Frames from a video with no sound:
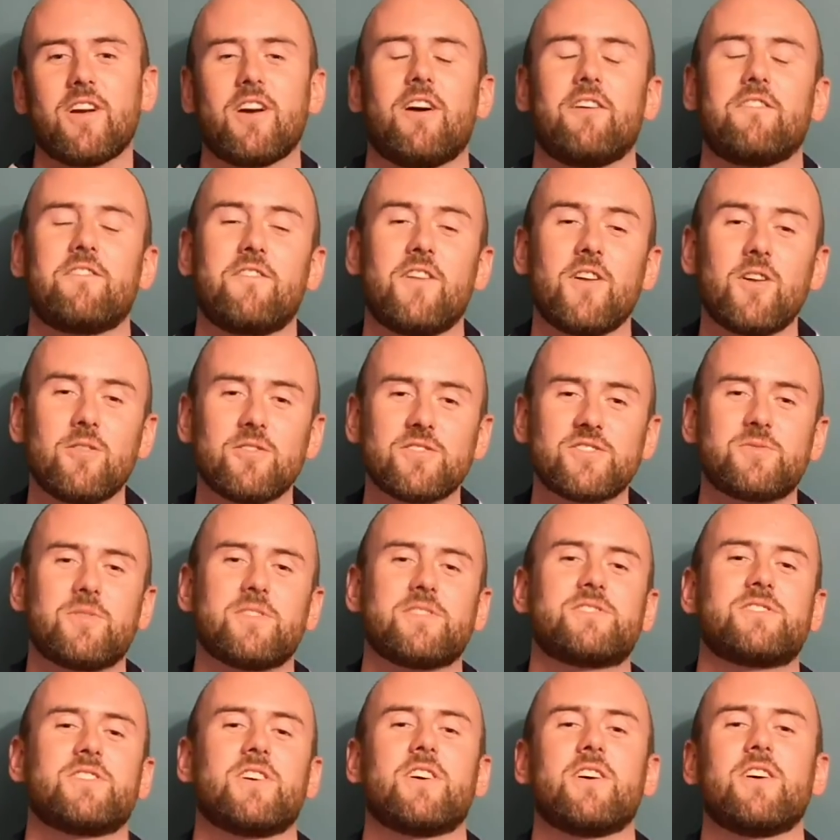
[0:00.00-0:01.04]
a follow on
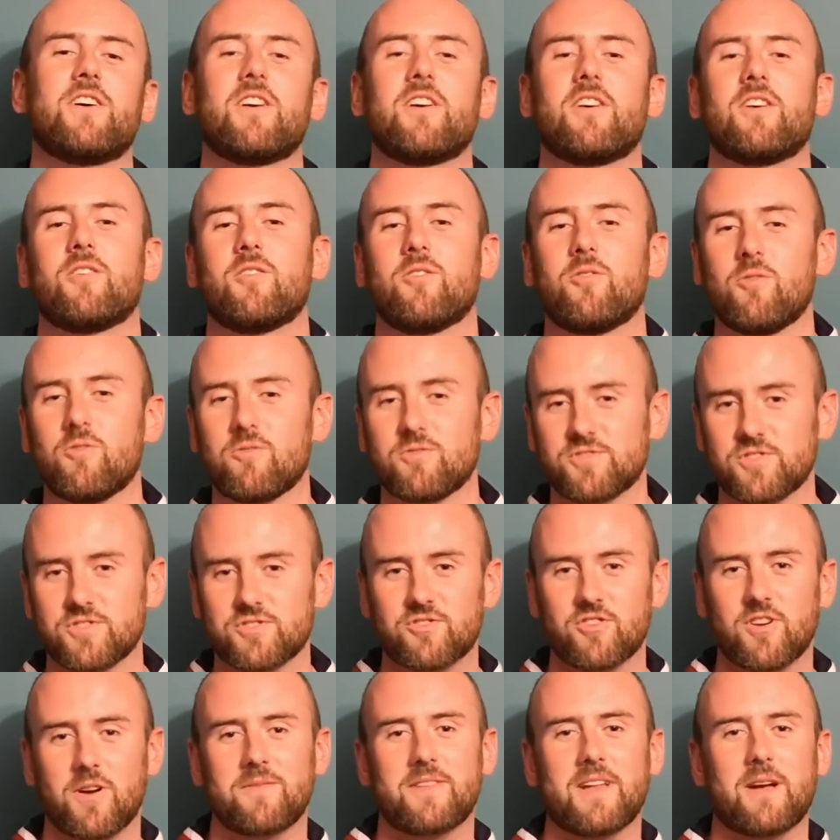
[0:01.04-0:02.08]
Twitter, or
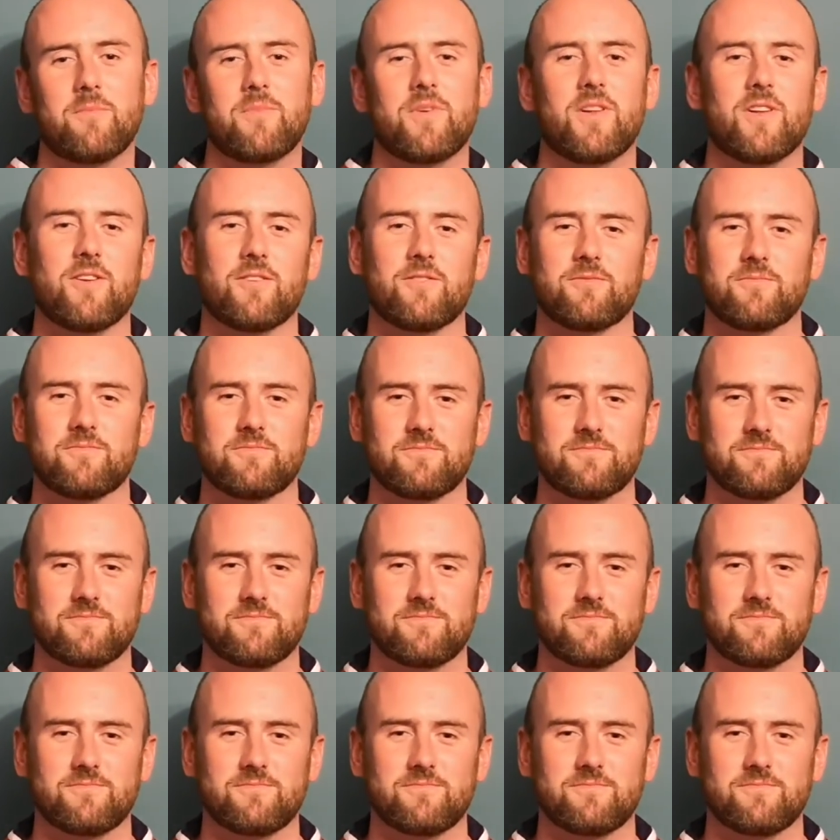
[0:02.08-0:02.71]
subscribe down below.